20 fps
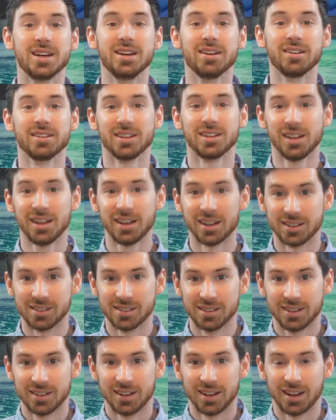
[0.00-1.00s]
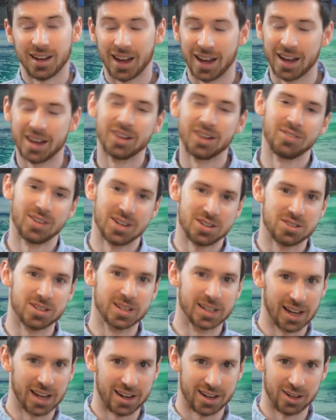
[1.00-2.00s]
on the line and eventually
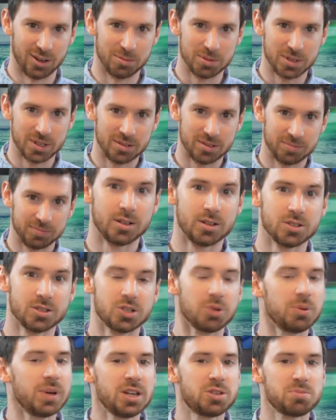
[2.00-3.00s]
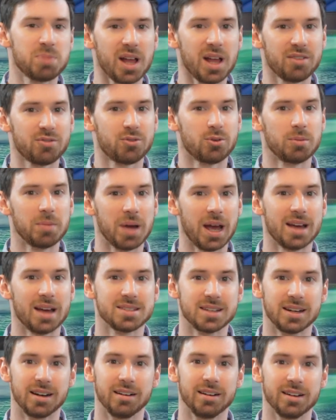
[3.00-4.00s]
got helped. So each platform has
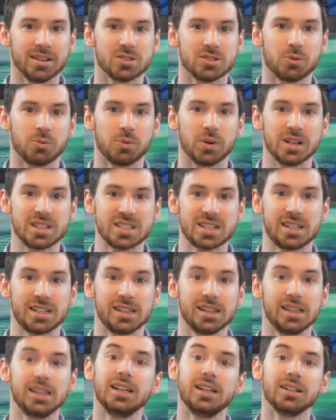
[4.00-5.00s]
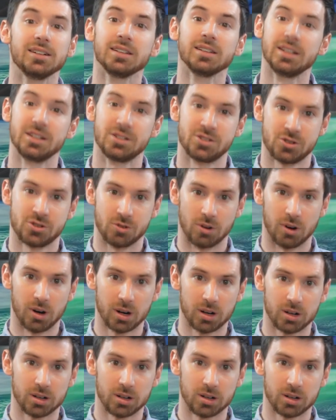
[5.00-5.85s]
areas where it's clearly strong.